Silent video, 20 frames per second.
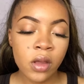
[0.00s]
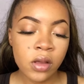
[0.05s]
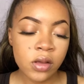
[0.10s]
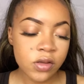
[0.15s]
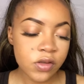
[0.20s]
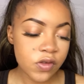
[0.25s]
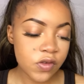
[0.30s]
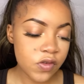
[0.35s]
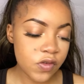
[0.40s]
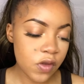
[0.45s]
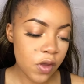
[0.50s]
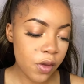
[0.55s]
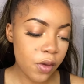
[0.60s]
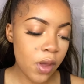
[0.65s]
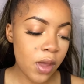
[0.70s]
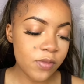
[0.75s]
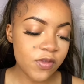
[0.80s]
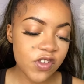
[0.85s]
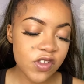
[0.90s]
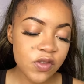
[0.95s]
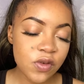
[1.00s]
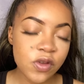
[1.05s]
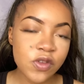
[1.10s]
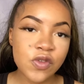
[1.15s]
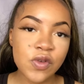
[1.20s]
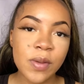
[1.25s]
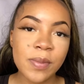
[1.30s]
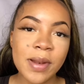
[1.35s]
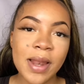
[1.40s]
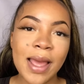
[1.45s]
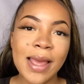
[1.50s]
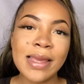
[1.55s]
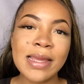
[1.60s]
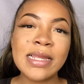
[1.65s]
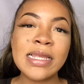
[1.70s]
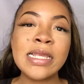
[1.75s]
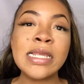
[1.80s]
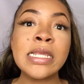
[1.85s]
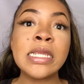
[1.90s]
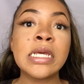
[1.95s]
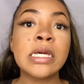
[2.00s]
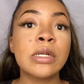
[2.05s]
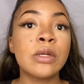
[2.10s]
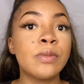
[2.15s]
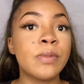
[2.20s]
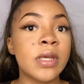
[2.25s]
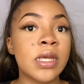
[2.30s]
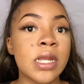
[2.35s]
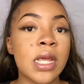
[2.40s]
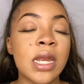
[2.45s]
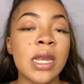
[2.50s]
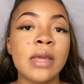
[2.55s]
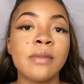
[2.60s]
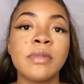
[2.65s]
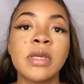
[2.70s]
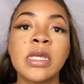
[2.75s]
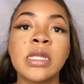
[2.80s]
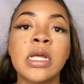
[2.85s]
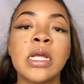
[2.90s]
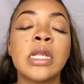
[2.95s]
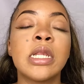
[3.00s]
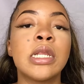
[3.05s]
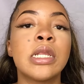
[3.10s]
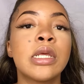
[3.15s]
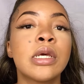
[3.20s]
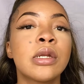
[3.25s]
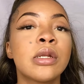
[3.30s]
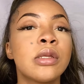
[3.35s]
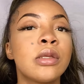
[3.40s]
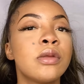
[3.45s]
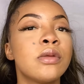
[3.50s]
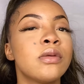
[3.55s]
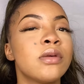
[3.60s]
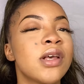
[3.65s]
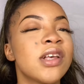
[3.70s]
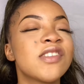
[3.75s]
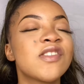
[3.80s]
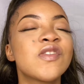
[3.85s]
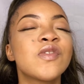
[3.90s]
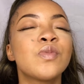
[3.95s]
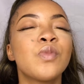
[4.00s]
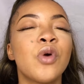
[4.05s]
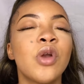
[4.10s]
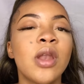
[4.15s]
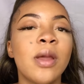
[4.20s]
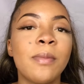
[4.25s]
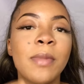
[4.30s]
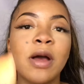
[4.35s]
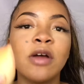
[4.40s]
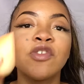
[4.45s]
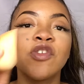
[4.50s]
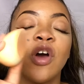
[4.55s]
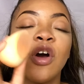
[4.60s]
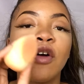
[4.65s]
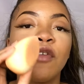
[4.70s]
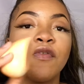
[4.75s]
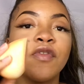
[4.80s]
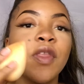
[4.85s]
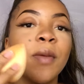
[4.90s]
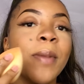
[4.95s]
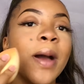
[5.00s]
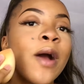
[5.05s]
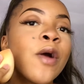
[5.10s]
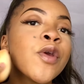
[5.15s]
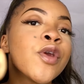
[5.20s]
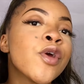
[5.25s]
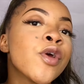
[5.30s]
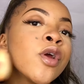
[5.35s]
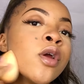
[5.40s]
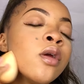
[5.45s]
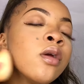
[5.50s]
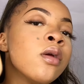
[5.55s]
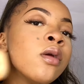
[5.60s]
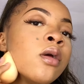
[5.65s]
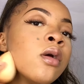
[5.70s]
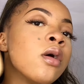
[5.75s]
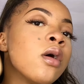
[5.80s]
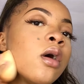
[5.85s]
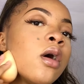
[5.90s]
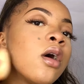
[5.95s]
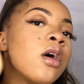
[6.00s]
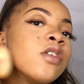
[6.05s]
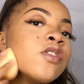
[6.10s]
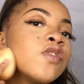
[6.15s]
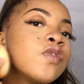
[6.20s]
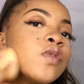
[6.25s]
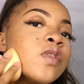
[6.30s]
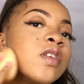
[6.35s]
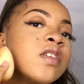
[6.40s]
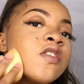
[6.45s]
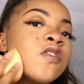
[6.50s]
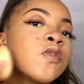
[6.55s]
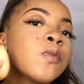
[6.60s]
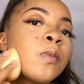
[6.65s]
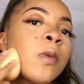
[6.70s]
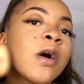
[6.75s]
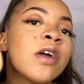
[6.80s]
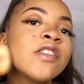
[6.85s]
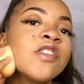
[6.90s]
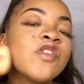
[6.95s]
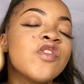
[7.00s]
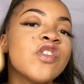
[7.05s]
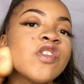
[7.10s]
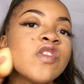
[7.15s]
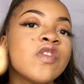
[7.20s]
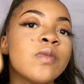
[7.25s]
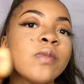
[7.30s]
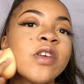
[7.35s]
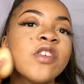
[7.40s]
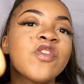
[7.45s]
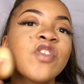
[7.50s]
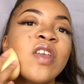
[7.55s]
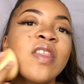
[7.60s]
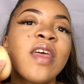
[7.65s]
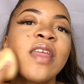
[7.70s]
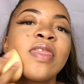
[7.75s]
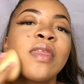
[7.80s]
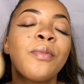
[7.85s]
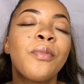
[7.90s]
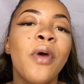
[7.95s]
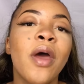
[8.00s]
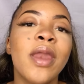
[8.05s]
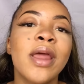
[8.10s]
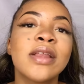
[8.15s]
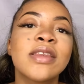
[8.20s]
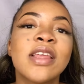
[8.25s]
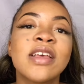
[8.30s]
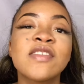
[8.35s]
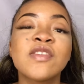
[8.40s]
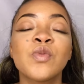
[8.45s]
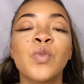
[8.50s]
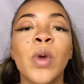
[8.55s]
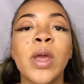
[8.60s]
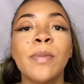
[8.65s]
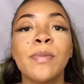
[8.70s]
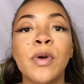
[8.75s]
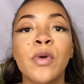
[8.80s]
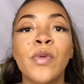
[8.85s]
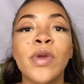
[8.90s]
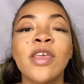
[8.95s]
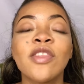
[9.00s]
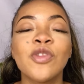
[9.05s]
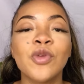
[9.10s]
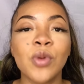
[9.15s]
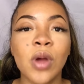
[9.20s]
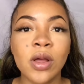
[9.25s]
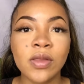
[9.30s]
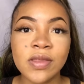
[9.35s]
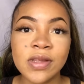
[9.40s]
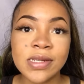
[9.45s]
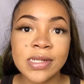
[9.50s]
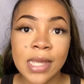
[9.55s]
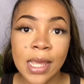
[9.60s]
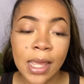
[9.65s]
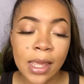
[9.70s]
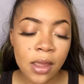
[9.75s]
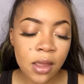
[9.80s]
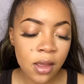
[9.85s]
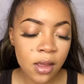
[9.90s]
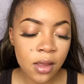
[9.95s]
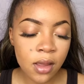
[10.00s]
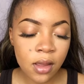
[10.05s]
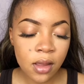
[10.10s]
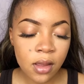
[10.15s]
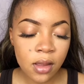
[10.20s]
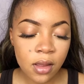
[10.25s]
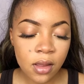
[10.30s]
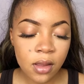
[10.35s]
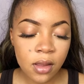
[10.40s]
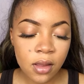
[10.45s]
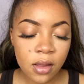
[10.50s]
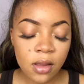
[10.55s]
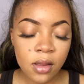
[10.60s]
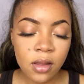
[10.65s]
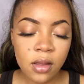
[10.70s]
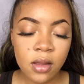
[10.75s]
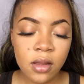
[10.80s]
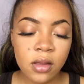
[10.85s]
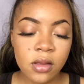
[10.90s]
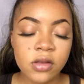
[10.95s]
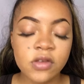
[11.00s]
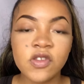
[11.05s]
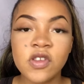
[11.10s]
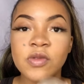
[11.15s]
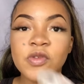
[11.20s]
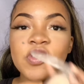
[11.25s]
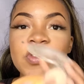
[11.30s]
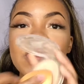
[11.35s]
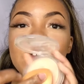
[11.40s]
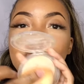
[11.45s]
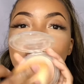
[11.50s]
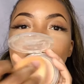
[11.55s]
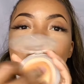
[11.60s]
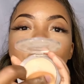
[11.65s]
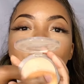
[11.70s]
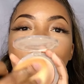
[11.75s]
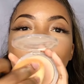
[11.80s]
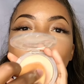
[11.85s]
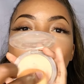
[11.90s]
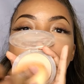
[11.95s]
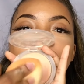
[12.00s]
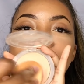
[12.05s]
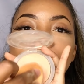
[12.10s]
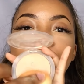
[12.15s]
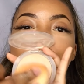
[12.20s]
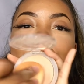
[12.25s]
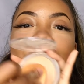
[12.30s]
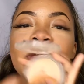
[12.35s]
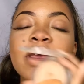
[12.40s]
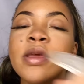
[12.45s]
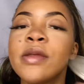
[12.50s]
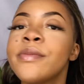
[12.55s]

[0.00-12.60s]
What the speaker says: So I'm just going to apply a little bit, and I mean a small amount of the powder onto these spots just to make sure that the product doesn't wipe away throughout the day. So I'm just going to go with a little bit.